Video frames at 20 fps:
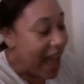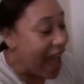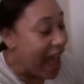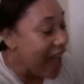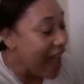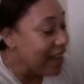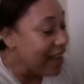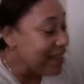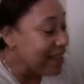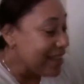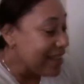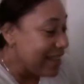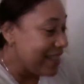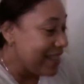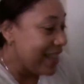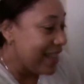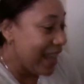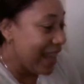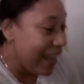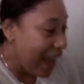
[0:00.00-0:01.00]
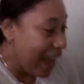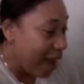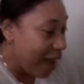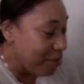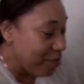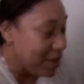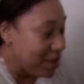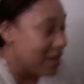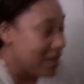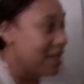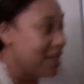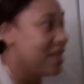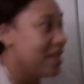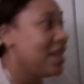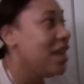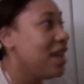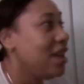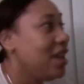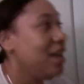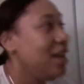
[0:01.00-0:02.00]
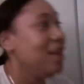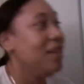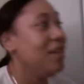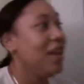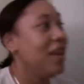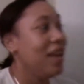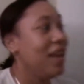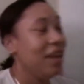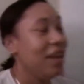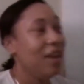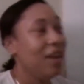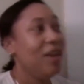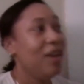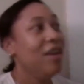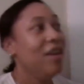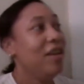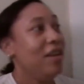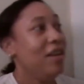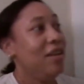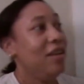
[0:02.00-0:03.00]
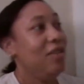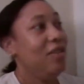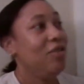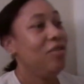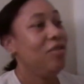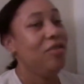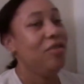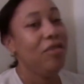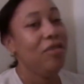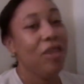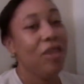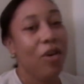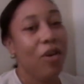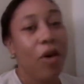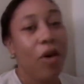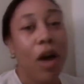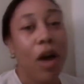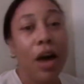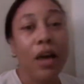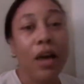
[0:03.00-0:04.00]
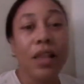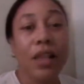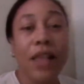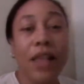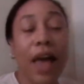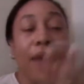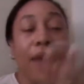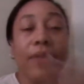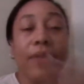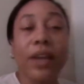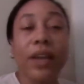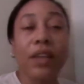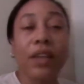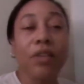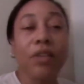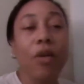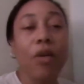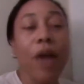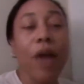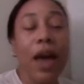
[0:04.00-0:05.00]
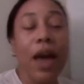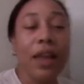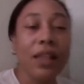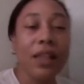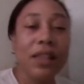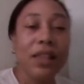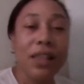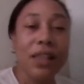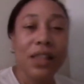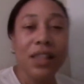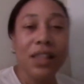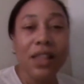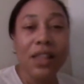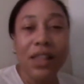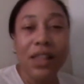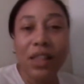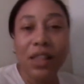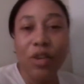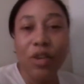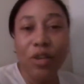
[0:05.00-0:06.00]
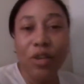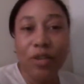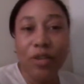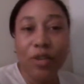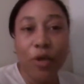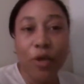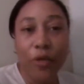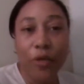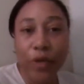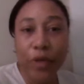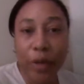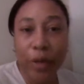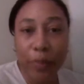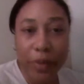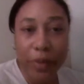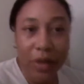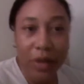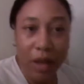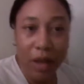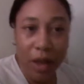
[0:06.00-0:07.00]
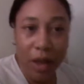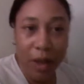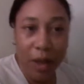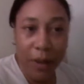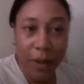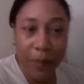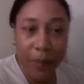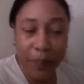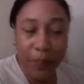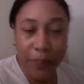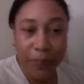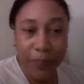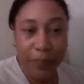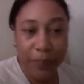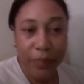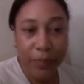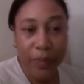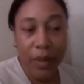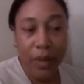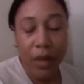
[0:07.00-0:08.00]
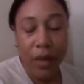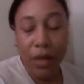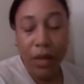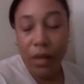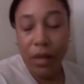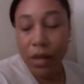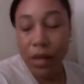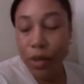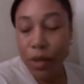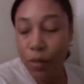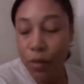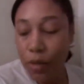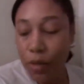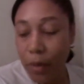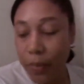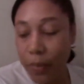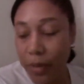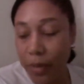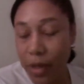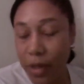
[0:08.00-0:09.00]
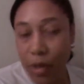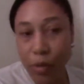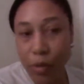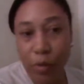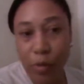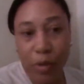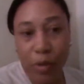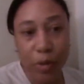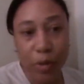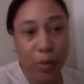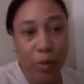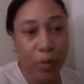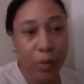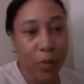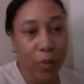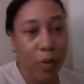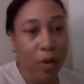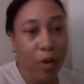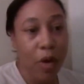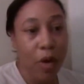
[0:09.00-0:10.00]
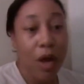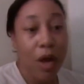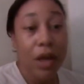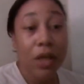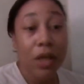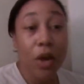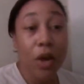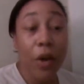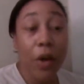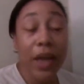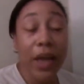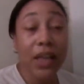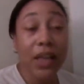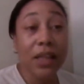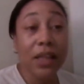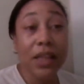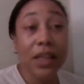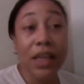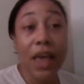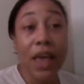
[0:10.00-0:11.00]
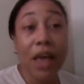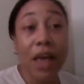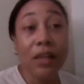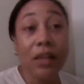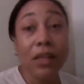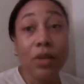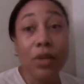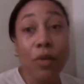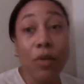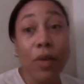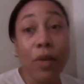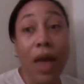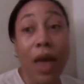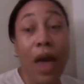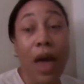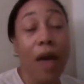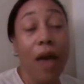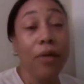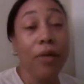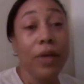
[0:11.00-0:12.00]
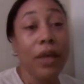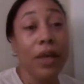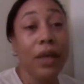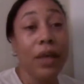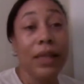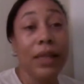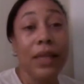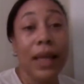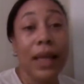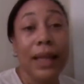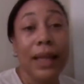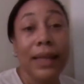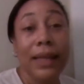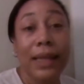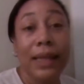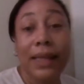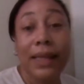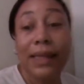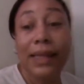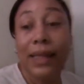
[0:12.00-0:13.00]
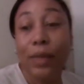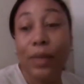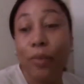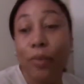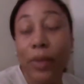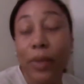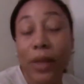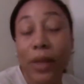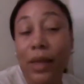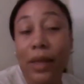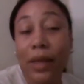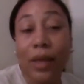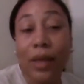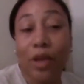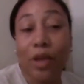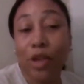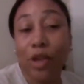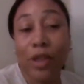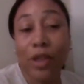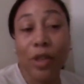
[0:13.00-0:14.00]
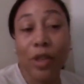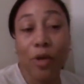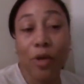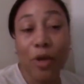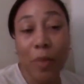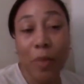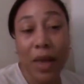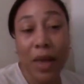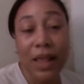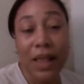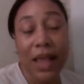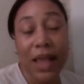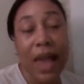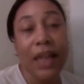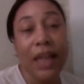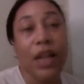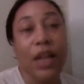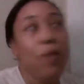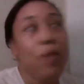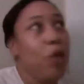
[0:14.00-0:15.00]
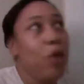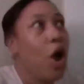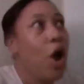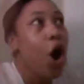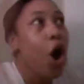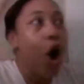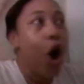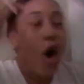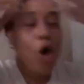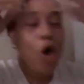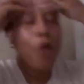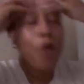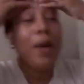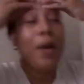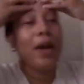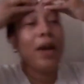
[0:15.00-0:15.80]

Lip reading: I'm just saying, like, You know, because I already know how this is just gonna turn up in the YouTube world. Yo, anything else going out here that I need to be concerned in my Saturday with? Oh my